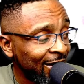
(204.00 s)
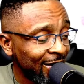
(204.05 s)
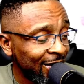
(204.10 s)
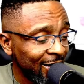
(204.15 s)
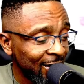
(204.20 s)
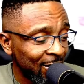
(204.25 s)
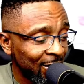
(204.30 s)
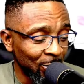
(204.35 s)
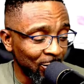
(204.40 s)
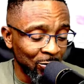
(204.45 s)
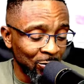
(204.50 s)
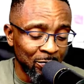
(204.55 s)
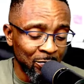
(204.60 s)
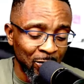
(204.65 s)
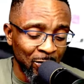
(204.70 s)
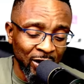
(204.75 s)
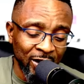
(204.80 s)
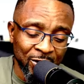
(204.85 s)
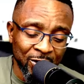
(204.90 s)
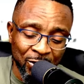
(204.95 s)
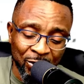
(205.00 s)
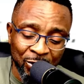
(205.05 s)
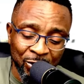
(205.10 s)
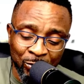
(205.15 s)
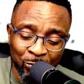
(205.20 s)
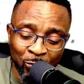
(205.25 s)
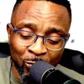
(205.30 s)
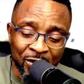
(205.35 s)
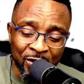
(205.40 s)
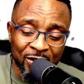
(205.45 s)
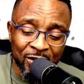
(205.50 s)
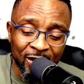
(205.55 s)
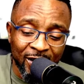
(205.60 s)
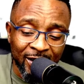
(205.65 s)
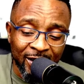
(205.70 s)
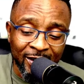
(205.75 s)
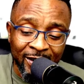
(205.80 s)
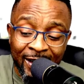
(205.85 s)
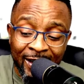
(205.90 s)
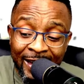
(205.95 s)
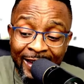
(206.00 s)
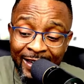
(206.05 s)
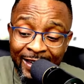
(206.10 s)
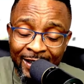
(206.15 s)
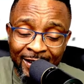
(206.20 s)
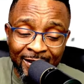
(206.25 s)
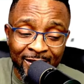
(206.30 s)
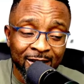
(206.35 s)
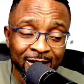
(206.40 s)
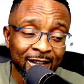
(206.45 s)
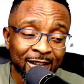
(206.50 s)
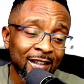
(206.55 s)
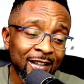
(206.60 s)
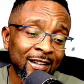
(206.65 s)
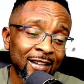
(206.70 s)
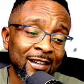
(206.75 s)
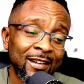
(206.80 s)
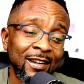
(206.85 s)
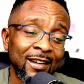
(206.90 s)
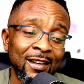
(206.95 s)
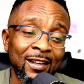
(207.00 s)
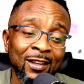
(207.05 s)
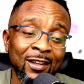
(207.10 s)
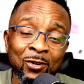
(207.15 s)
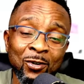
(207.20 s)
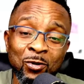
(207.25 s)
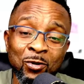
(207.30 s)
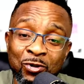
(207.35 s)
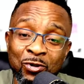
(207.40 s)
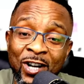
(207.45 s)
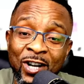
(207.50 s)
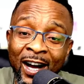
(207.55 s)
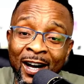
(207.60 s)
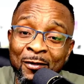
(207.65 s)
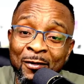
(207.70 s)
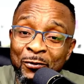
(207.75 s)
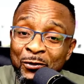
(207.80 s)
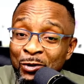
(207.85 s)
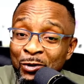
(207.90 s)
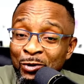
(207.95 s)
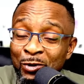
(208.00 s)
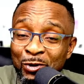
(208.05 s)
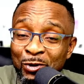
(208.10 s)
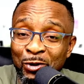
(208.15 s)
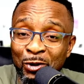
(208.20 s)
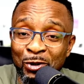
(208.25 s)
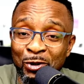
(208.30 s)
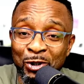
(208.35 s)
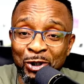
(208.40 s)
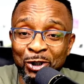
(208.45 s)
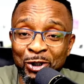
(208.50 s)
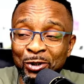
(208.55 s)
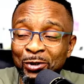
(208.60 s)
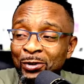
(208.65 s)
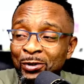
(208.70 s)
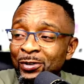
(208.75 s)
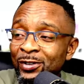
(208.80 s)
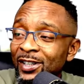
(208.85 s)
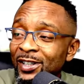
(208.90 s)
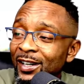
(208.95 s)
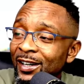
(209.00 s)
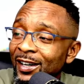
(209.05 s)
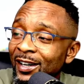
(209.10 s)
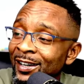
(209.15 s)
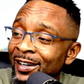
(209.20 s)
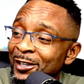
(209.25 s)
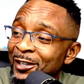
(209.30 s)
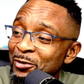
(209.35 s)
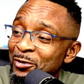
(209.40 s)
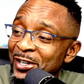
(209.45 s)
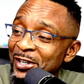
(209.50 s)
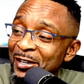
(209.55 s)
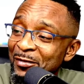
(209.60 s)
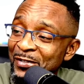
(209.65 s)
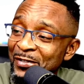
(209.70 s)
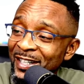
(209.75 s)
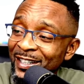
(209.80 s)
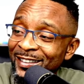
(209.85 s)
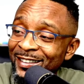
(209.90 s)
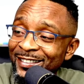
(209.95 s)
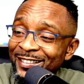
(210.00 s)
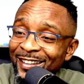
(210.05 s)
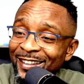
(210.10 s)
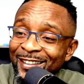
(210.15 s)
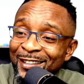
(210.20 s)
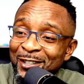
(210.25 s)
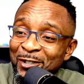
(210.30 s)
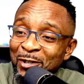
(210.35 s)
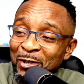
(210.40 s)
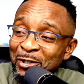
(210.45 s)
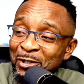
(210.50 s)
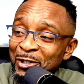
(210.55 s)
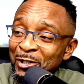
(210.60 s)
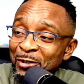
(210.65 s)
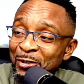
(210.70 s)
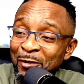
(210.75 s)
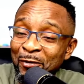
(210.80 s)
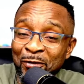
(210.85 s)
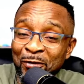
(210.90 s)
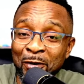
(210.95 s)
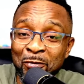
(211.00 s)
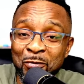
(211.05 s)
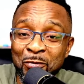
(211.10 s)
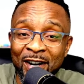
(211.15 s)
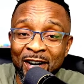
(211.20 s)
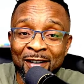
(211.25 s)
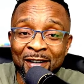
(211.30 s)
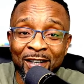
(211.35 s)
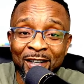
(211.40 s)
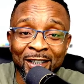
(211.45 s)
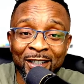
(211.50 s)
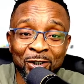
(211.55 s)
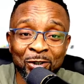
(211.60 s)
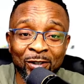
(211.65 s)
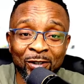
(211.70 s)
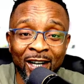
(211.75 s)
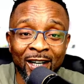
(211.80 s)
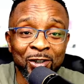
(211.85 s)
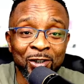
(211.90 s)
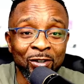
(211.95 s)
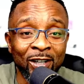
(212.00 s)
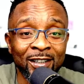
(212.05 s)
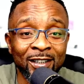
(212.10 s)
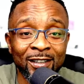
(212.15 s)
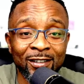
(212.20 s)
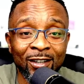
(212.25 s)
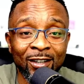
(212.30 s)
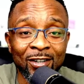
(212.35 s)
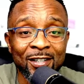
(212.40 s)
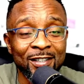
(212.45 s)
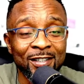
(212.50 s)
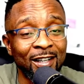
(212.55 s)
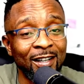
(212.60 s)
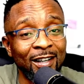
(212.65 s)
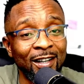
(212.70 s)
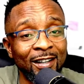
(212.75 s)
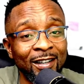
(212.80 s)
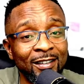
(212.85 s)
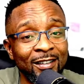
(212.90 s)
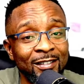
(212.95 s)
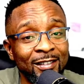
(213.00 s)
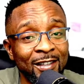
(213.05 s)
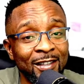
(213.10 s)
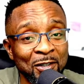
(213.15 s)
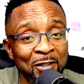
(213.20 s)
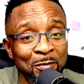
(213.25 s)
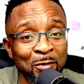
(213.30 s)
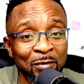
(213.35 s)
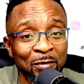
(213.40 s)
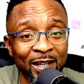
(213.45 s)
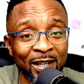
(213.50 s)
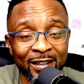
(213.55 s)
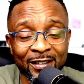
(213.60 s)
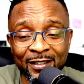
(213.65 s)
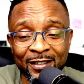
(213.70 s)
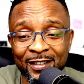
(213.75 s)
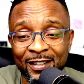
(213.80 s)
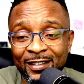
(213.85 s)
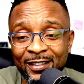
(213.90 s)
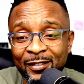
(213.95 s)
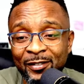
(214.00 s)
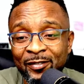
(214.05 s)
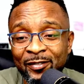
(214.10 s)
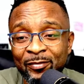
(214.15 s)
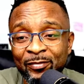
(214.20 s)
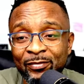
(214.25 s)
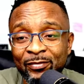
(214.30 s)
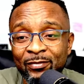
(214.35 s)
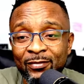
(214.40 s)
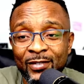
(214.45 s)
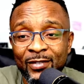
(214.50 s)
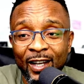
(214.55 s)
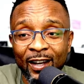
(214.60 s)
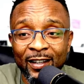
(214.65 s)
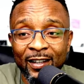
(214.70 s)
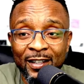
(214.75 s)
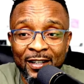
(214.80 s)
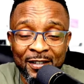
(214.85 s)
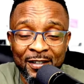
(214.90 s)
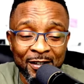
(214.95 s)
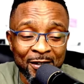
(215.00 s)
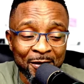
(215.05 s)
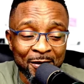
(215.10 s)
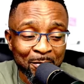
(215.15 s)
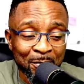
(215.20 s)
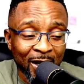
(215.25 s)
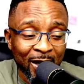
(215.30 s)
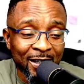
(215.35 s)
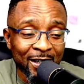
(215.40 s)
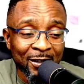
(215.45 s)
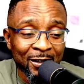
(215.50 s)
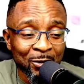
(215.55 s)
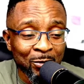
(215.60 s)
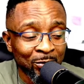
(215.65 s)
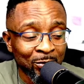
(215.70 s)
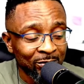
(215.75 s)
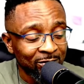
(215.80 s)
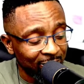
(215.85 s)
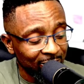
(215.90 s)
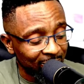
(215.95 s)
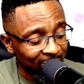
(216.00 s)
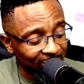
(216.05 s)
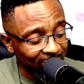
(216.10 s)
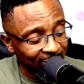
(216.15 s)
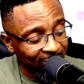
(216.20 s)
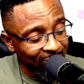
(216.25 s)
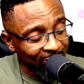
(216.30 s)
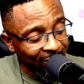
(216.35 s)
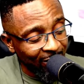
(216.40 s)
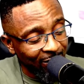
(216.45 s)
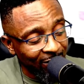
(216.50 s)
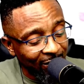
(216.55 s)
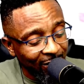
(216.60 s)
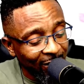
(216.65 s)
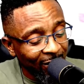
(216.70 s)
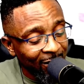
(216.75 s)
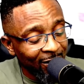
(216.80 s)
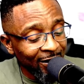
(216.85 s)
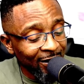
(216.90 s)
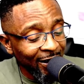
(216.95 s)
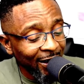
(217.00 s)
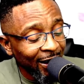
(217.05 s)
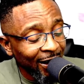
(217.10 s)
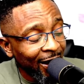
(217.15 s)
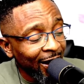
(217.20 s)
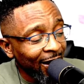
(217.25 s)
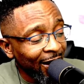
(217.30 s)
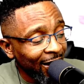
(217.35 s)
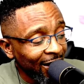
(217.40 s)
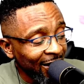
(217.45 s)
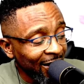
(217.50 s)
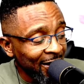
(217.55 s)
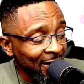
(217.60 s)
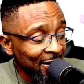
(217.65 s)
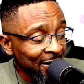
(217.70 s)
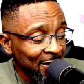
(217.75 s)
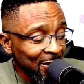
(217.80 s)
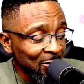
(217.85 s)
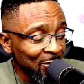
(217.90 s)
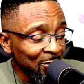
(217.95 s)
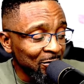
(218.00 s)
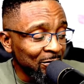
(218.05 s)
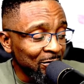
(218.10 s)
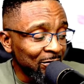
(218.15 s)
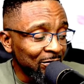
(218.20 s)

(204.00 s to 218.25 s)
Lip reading: So good morning to you once again. Good afternoon to you and good evening to you from wherever you are joining us this moment. It is Mayegun Live.